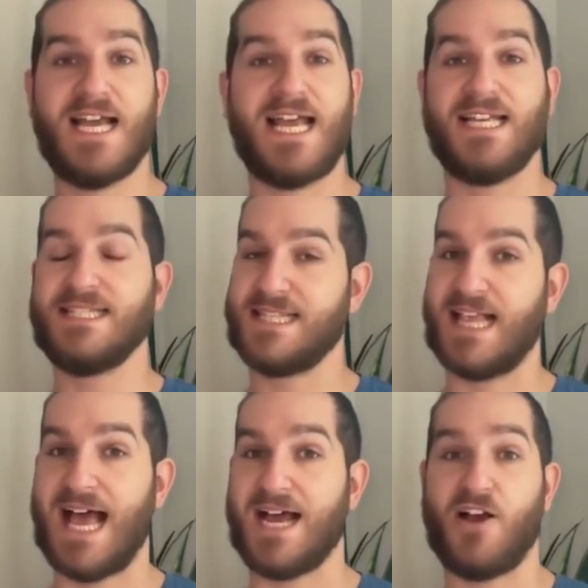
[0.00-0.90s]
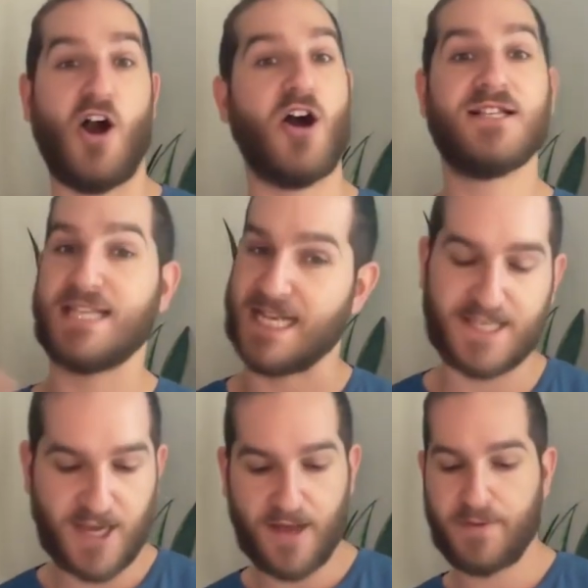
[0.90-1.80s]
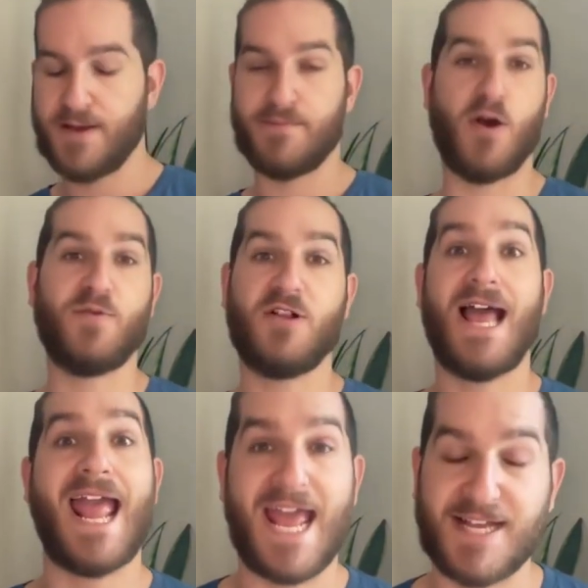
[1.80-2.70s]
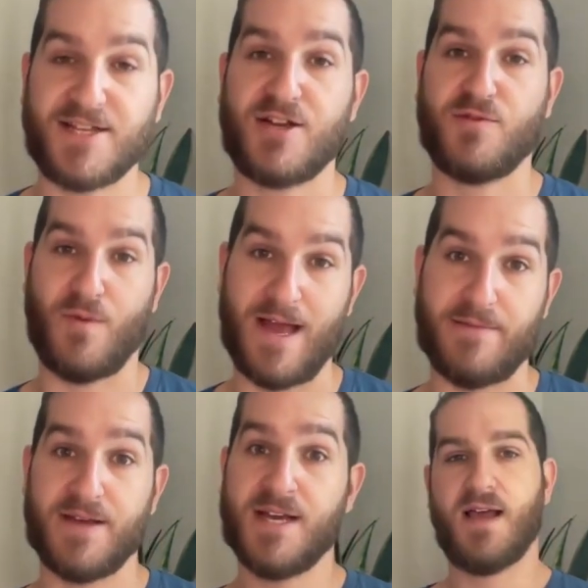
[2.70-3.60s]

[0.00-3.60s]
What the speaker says: in Slack on desktop, mobile, and on the web.